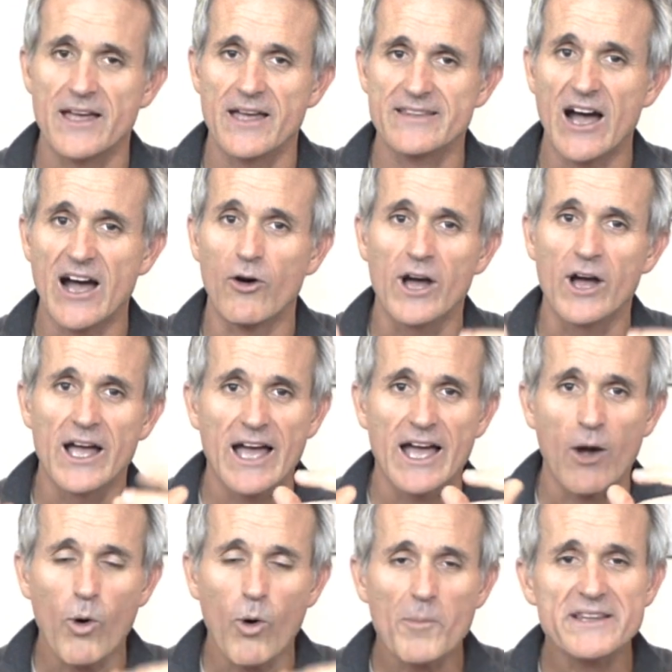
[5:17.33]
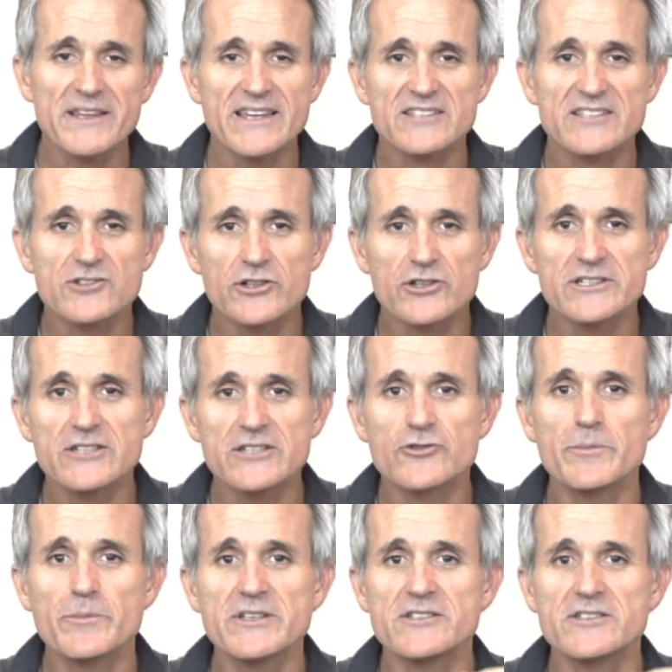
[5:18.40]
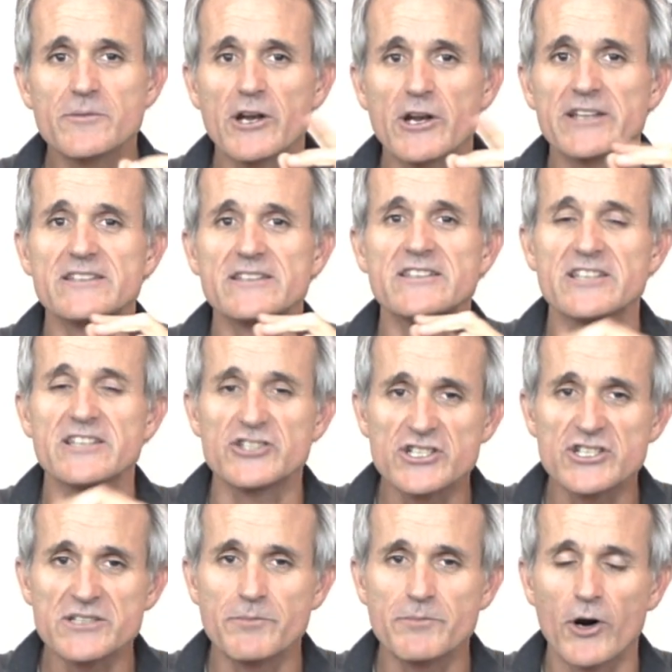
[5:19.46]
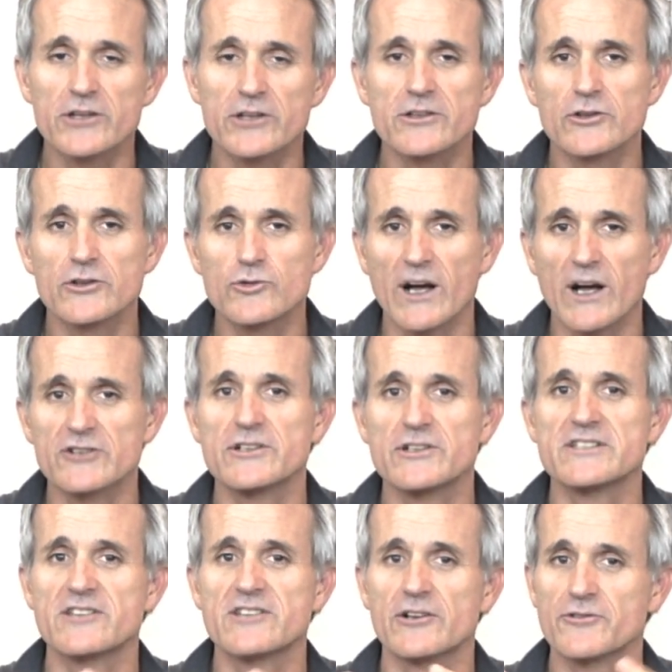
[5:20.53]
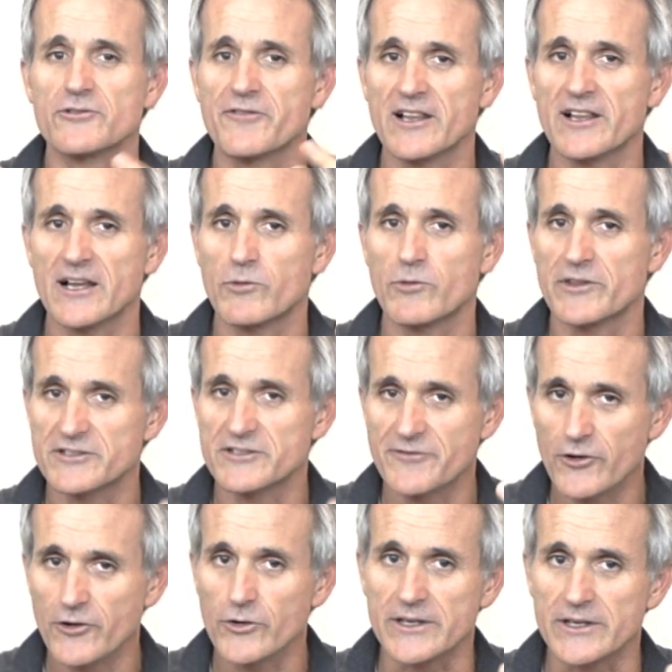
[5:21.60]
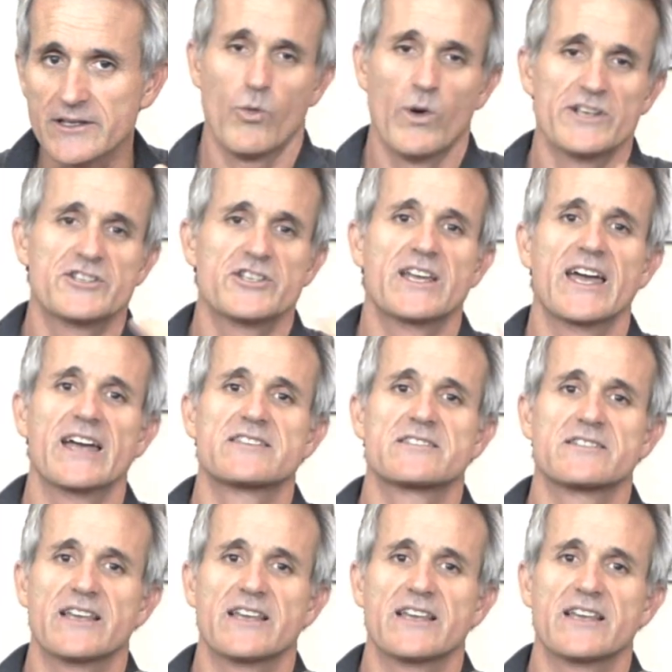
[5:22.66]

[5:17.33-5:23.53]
Now, a woman does not need to be stimulated in the G-spot to actually start to fill up with this fluid. When she gets